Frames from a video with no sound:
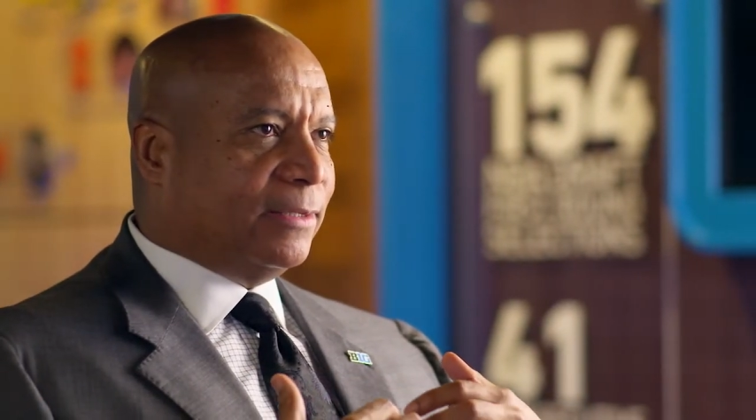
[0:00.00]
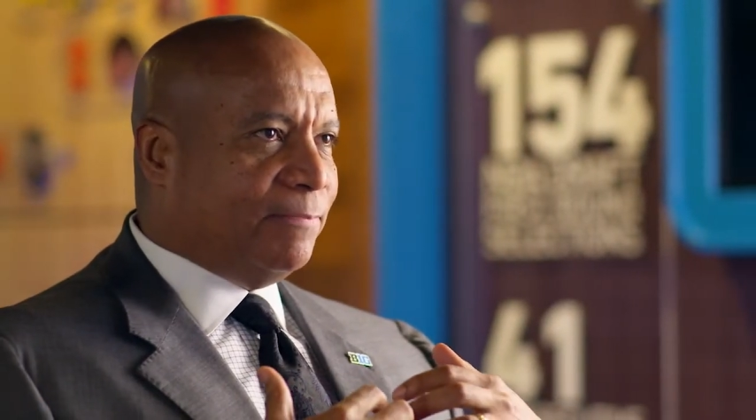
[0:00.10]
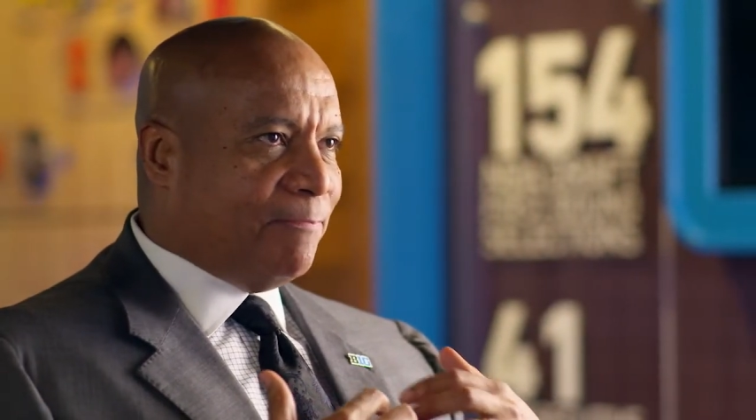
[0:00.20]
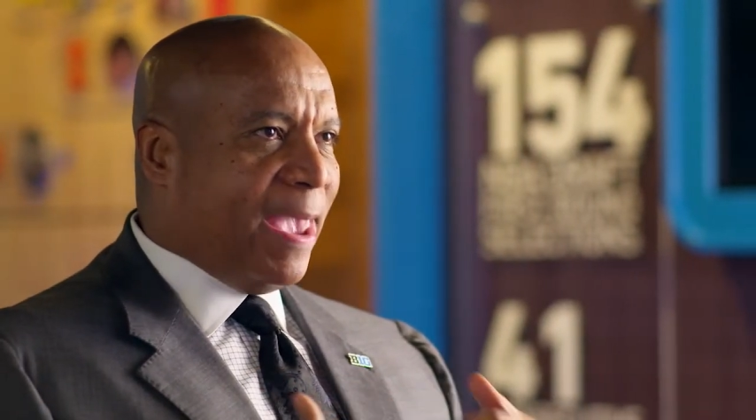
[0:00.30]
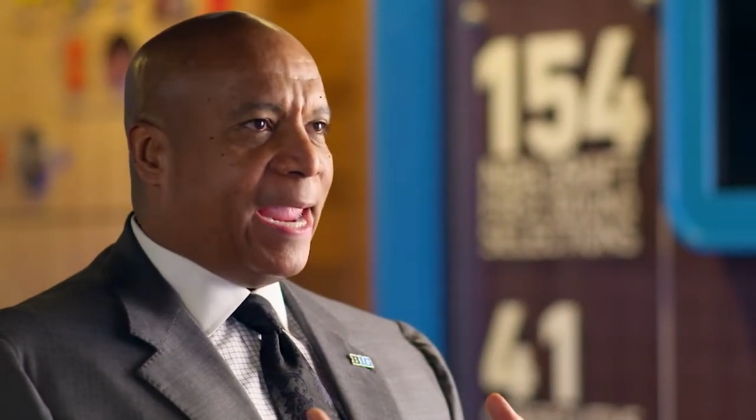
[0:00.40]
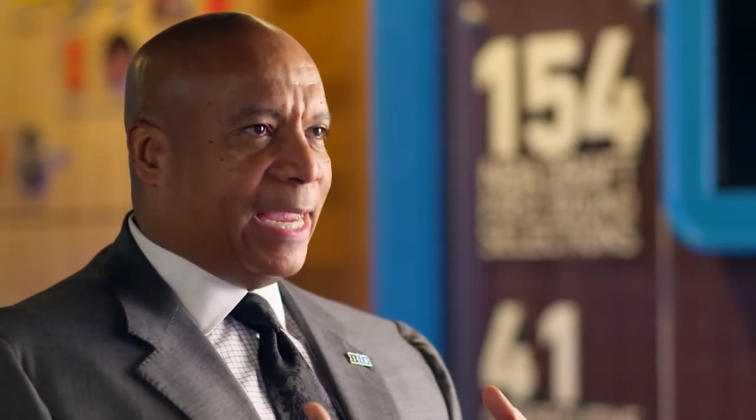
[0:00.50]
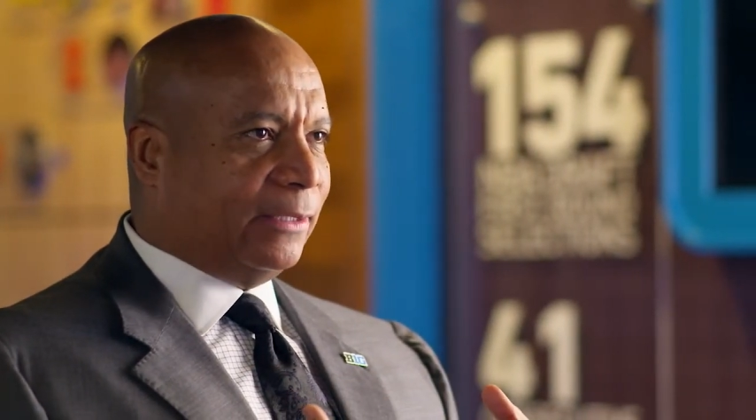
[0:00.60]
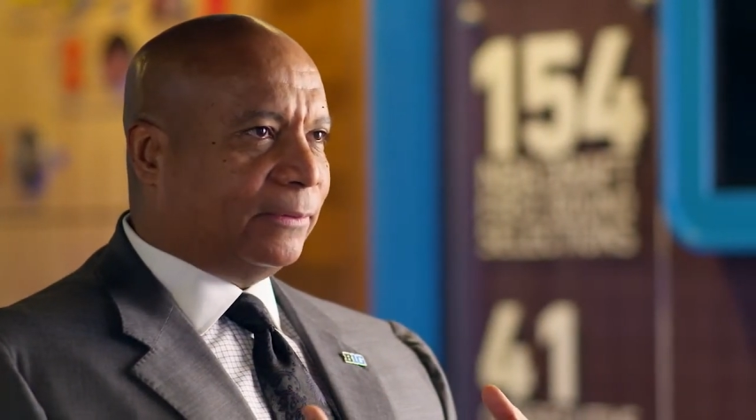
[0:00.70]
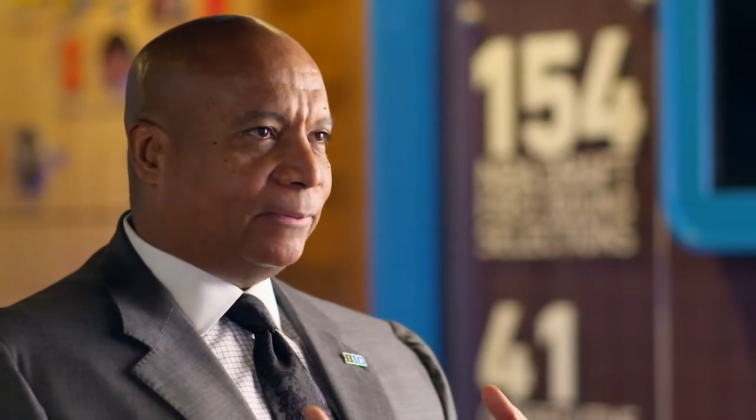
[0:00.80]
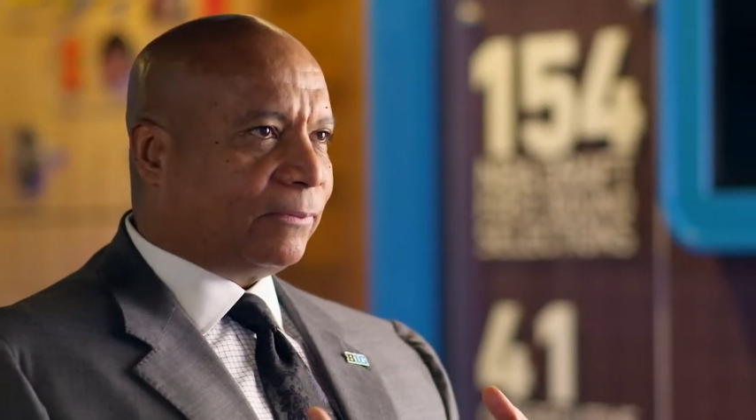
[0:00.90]
man
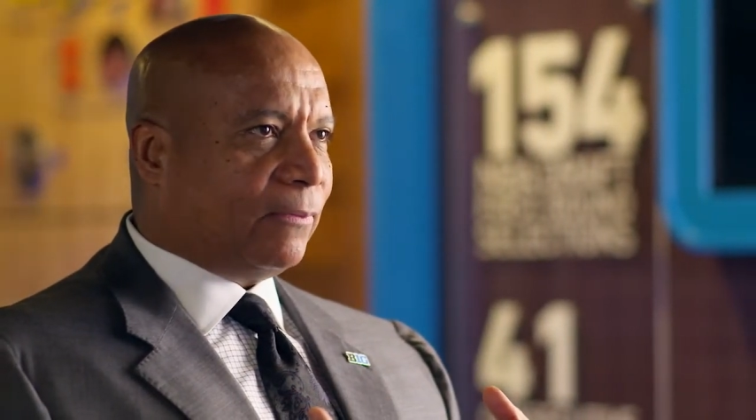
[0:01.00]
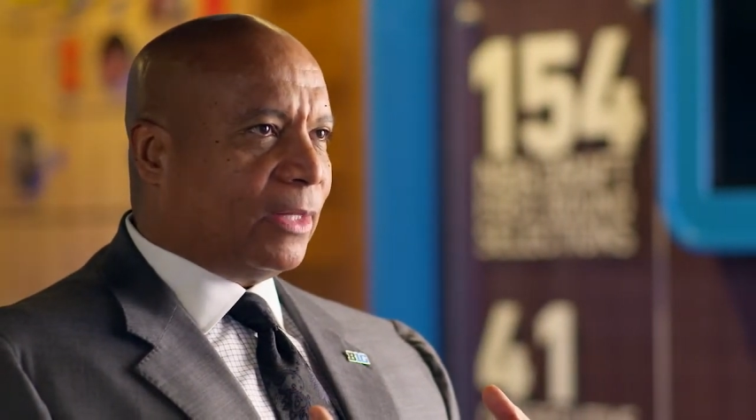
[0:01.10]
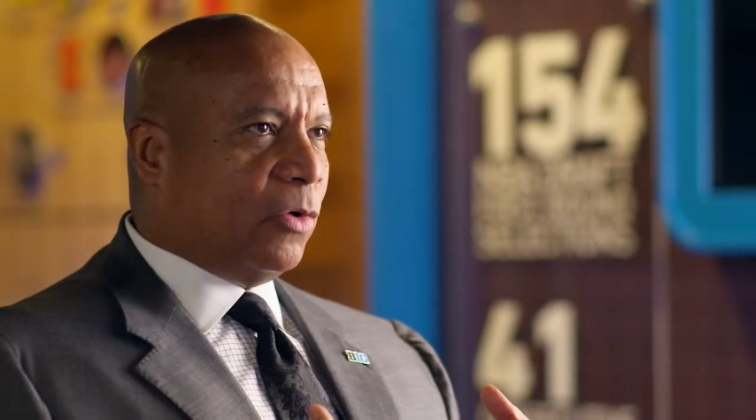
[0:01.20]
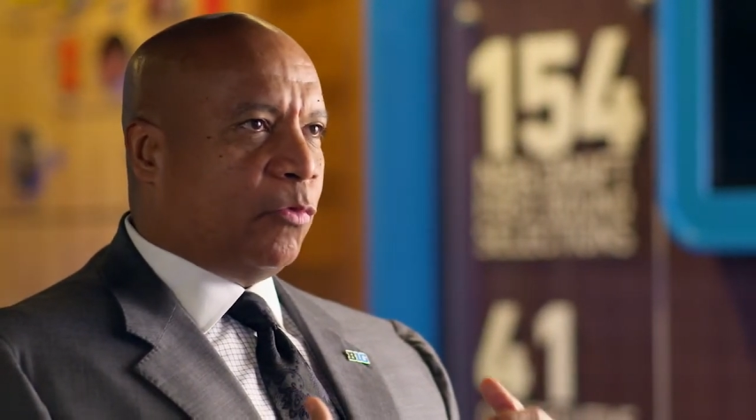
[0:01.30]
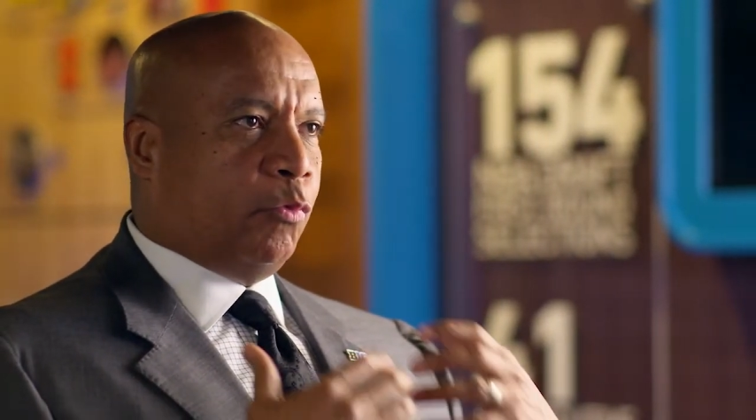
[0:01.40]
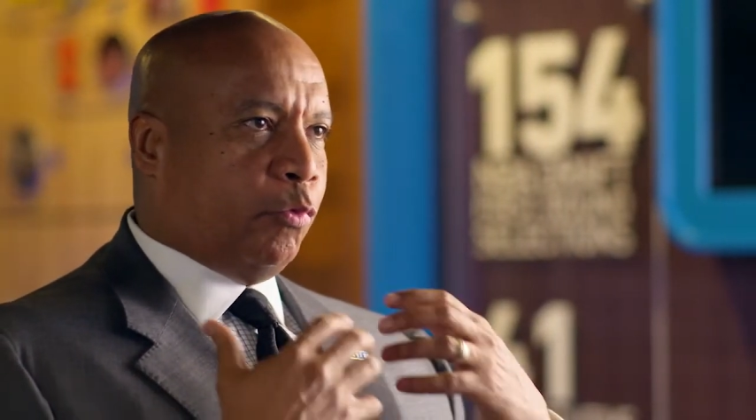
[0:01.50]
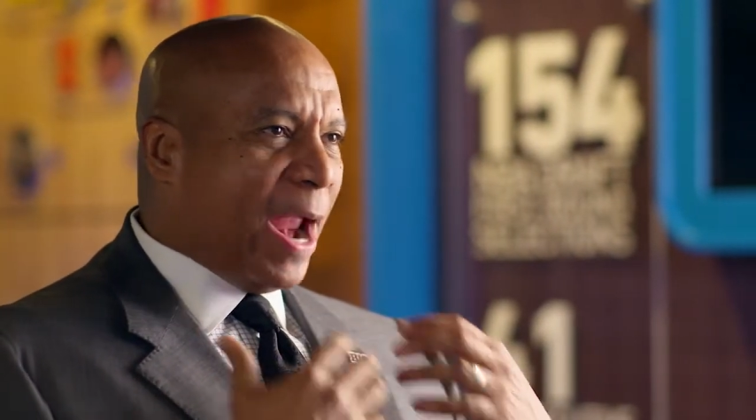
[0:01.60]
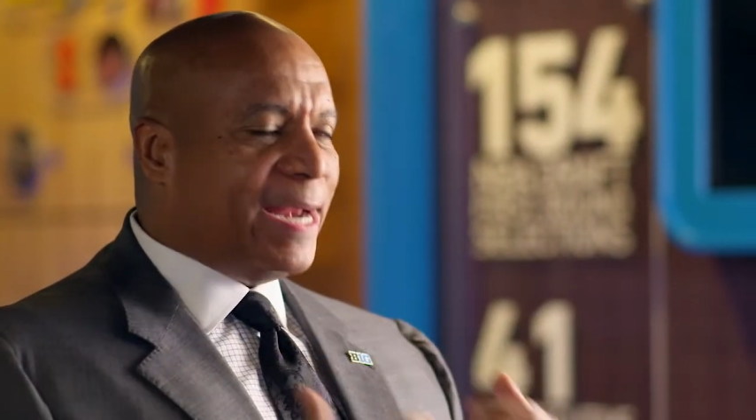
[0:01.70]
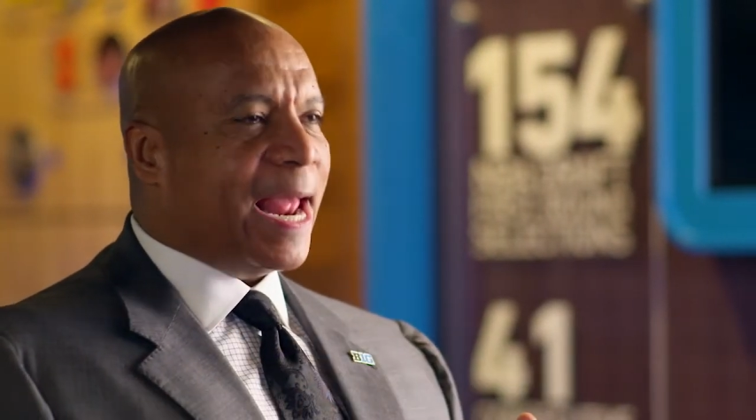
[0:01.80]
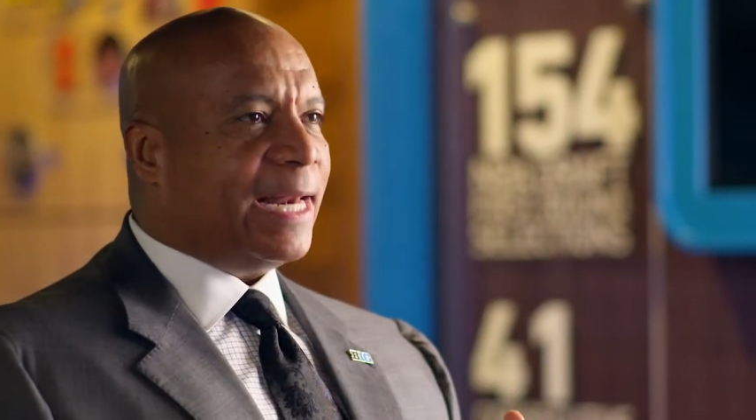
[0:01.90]

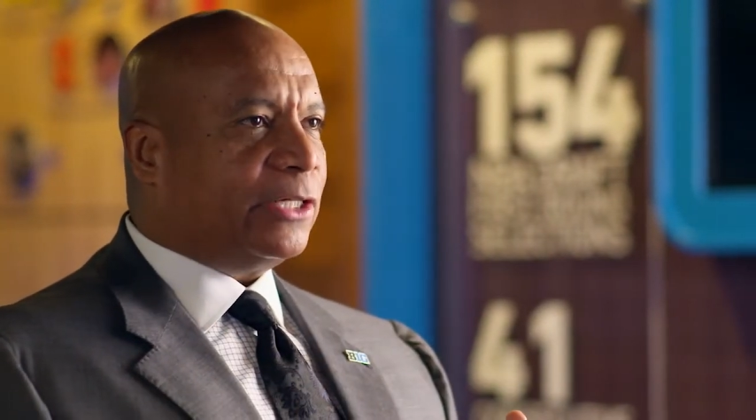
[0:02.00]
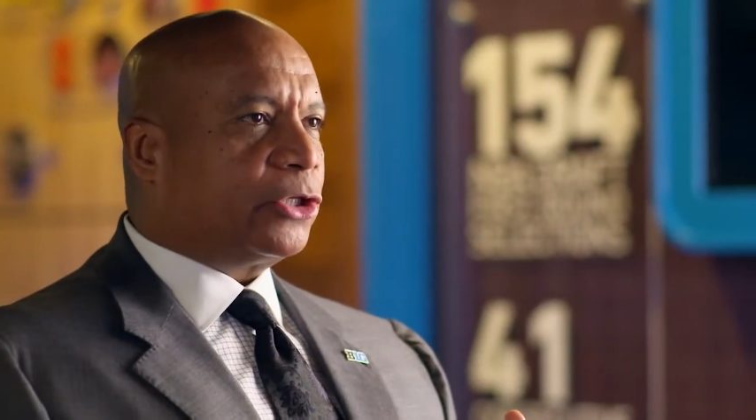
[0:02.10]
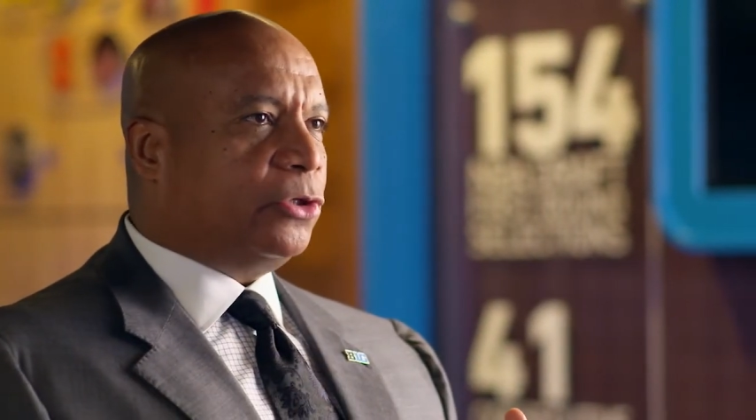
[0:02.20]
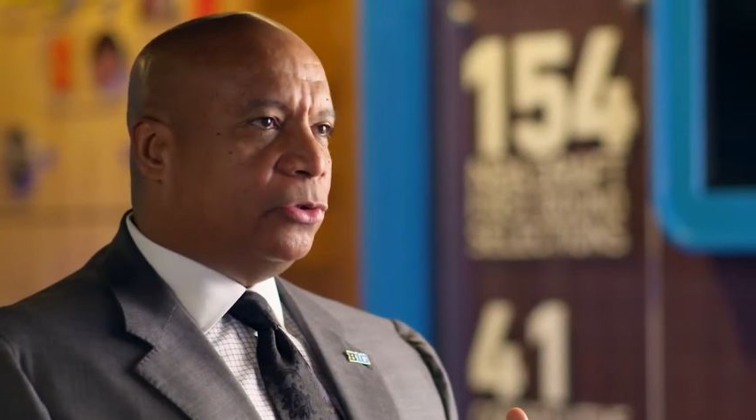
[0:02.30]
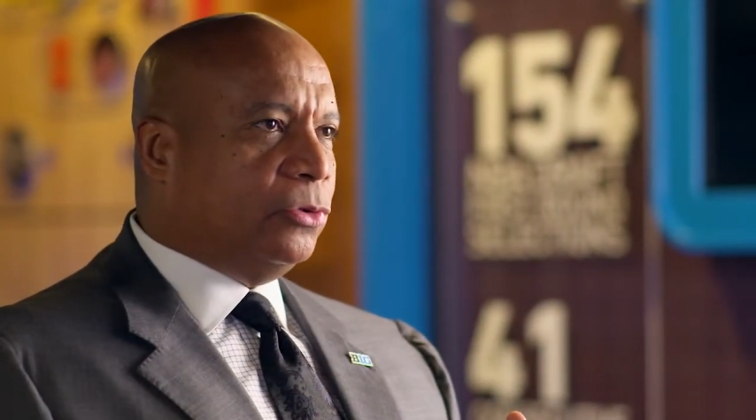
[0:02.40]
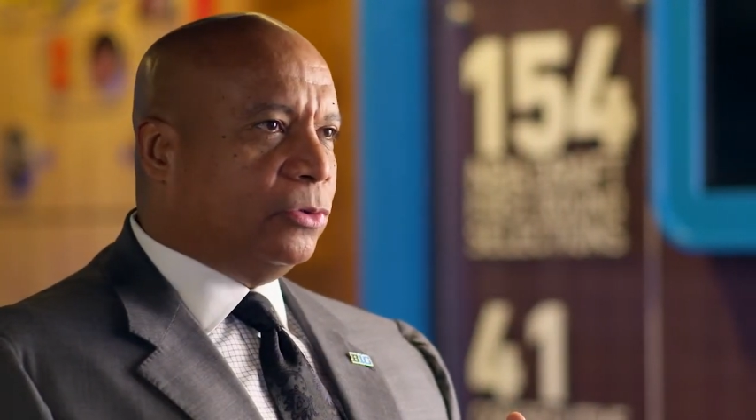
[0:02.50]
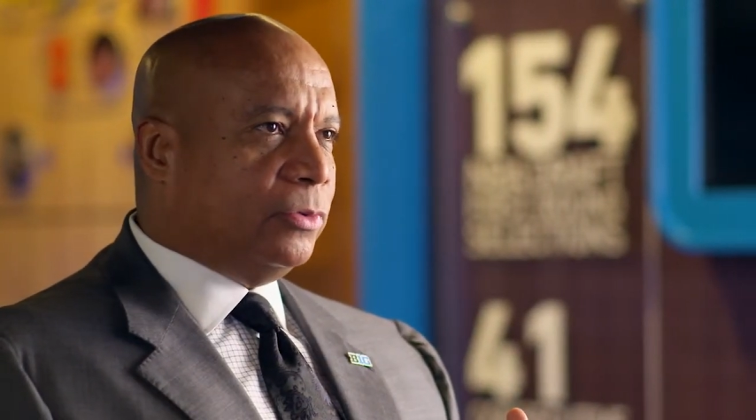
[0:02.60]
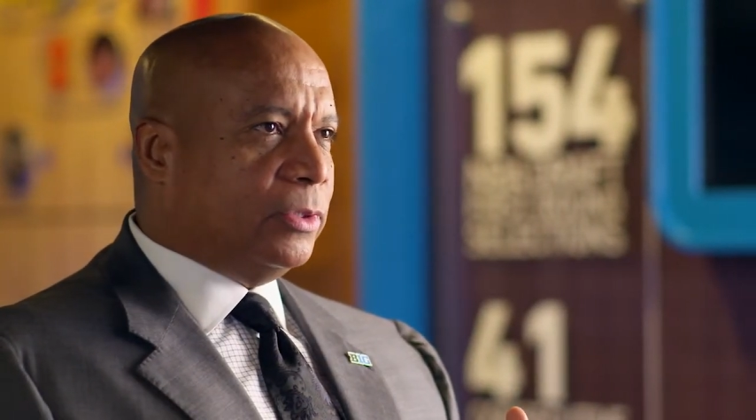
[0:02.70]
right out of school